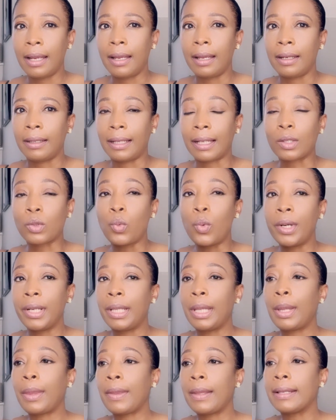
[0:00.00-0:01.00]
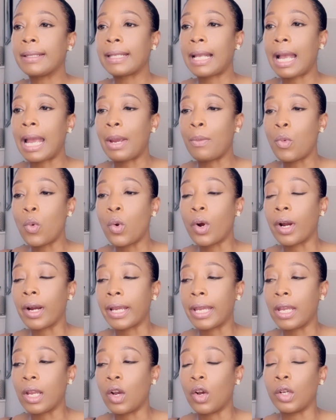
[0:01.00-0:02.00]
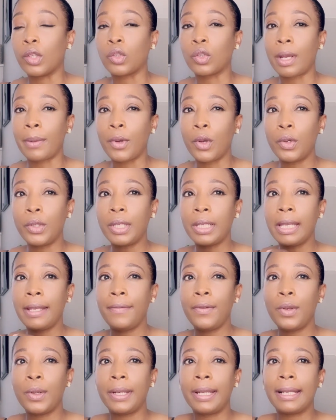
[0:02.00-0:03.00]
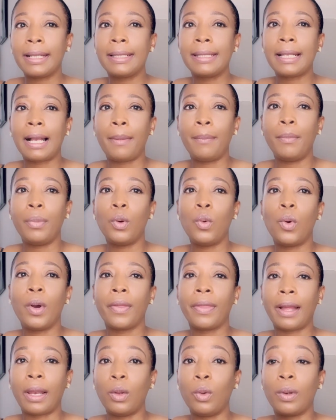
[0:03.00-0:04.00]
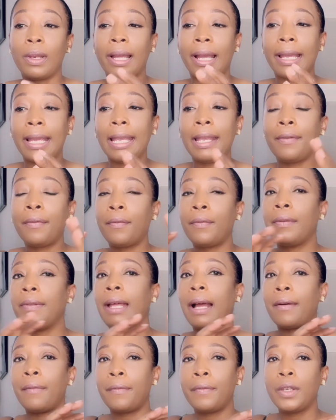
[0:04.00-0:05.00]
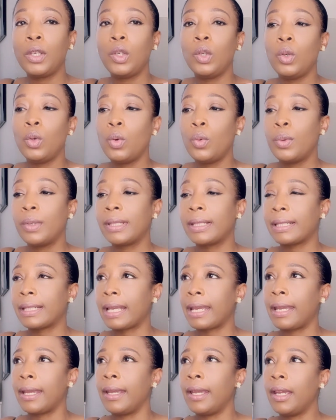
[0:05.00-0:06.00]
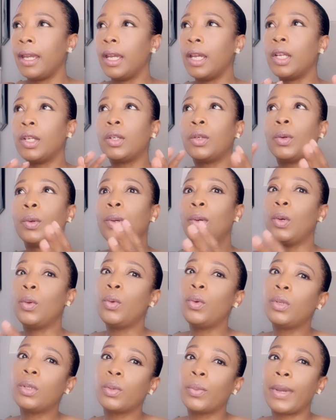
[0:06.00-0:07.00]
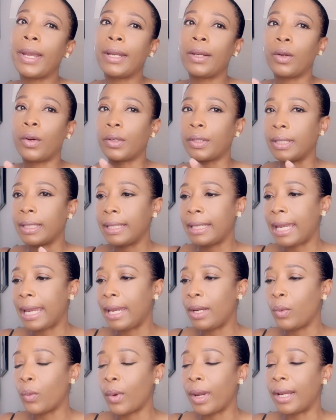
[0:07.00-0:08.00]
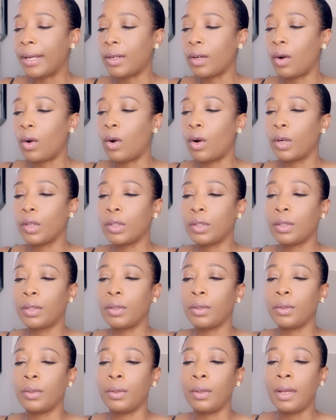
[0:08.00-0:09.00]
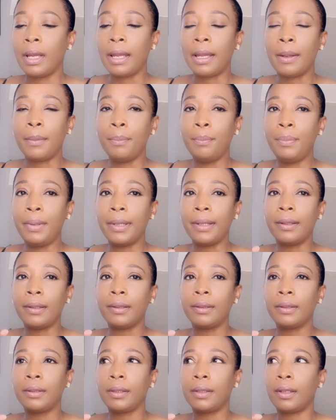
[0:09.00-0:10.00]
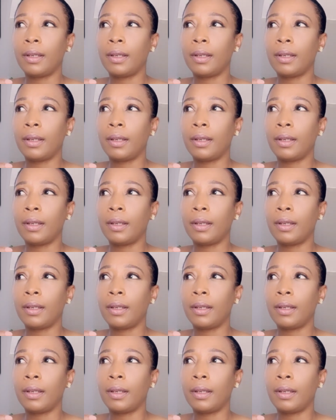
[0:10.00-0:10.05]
That's one of the things that I'm working on. So I'm going to give you an example what that looked like. If that for you was, say, to lose weight or to gain weight or to build